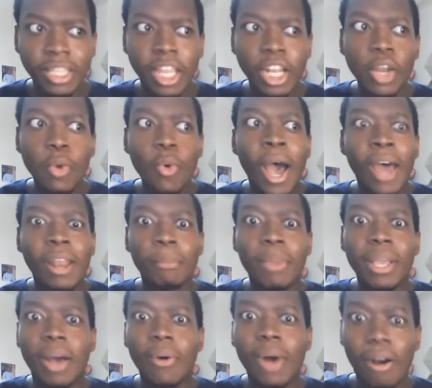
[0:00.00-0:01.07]
They knew how to
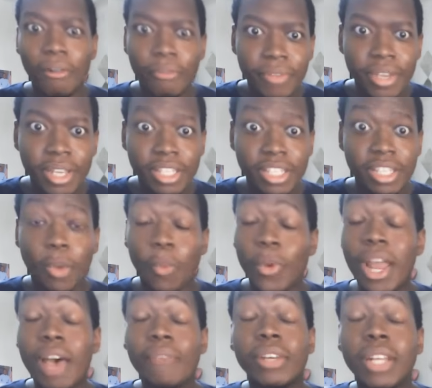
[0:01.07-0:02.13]
pick out outfits,
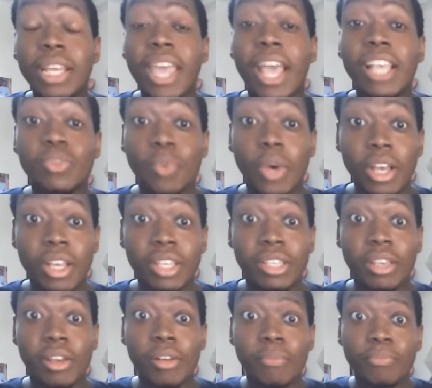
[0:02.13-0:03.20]
whatever the case
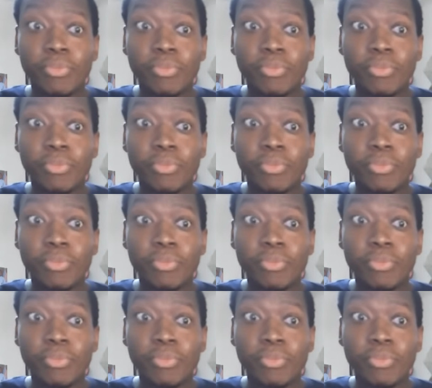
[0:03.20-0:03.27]
was.